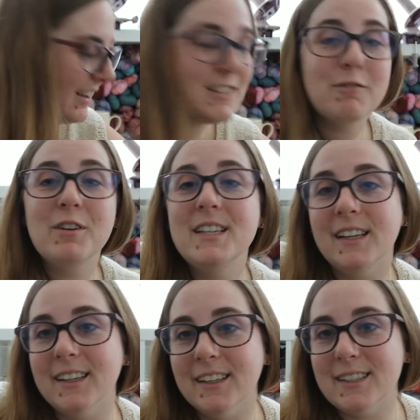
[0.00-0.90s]
it's a
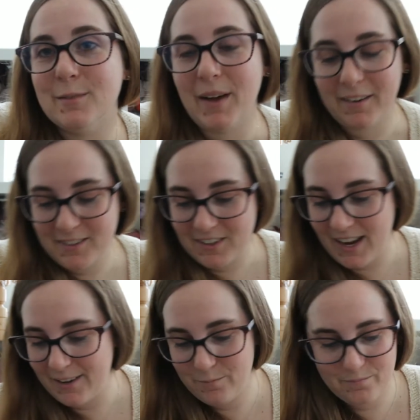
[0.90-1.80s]
ridiculous amount,
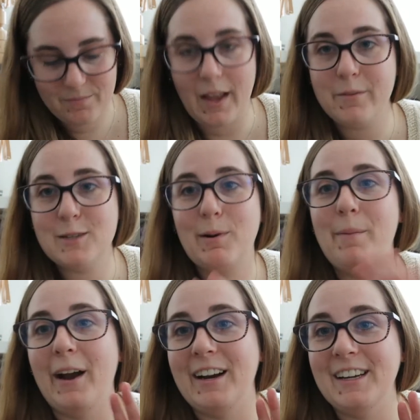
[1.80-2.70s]
okay? I'm just
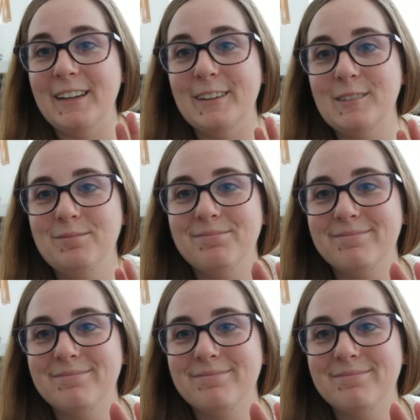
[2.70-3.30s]
preparing you